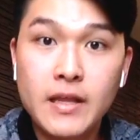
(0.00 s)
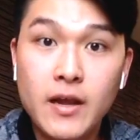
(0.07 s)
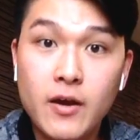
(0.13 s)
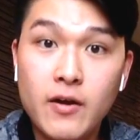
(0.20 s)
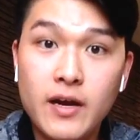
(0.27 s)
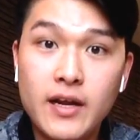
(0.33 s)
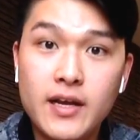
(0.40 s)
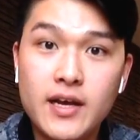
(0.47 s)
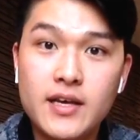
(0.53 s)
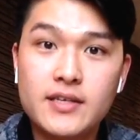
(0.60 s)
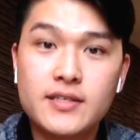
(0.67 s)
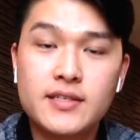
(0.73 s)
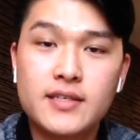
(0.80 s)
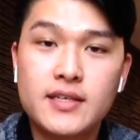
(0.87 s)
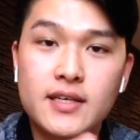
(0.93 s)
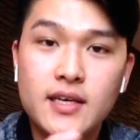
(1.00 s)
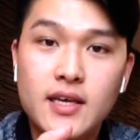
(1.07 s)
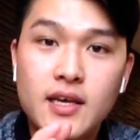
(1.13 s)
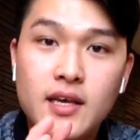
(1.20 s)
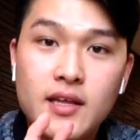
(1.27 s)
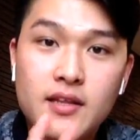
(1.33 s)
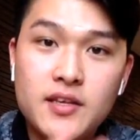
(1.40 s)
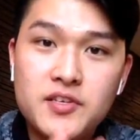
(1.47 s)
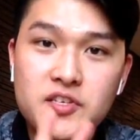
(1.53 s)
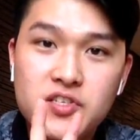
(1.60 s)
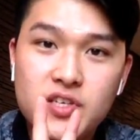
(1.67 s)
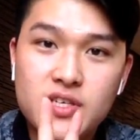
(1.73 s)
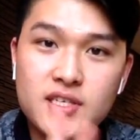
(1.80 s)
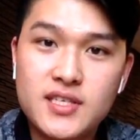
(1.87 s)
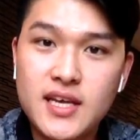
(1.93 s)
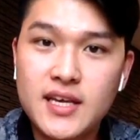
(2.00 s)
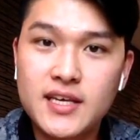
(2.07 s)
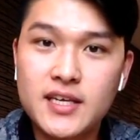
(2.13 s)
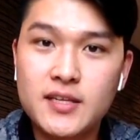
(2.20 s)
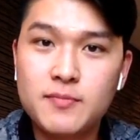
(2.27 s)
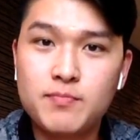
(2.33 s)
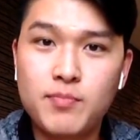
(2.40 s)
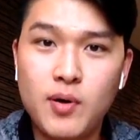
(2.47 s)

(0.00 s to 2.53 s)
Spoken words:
All right, guys, this is the second